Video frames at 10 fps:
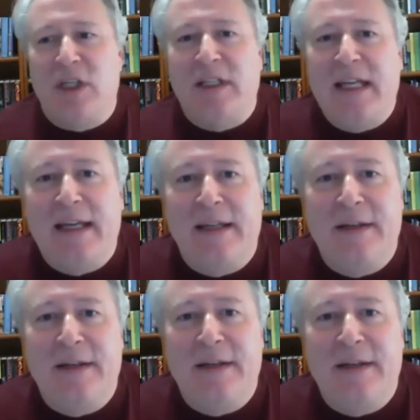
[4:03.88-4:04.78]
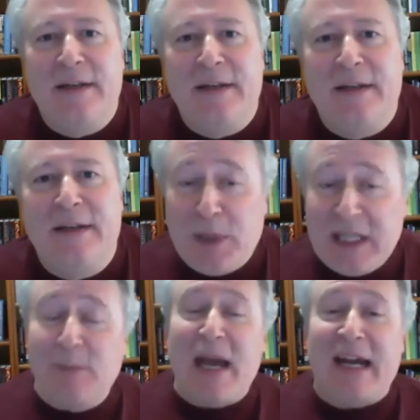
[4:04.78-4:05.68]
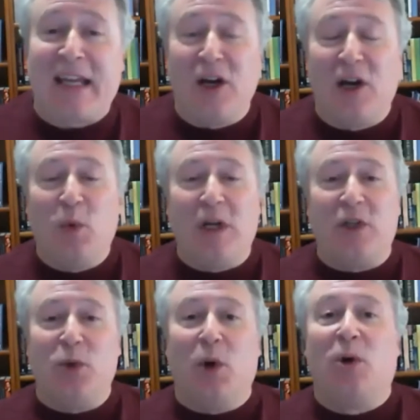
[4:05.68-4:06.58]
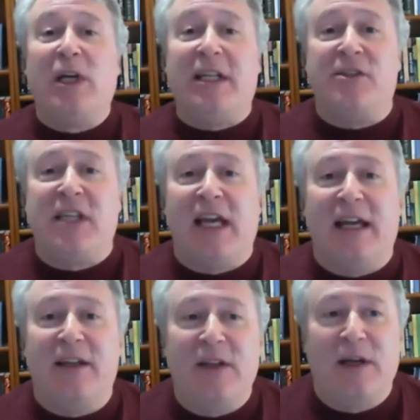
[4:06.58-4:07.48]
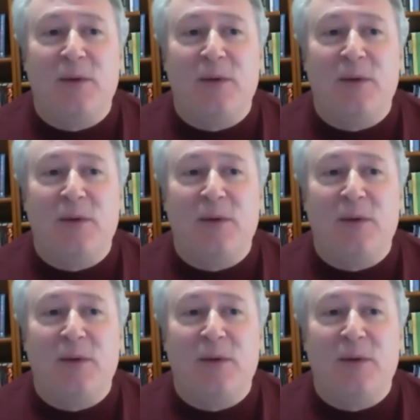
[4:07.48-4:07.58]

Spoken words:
And piggybacking on what you already said,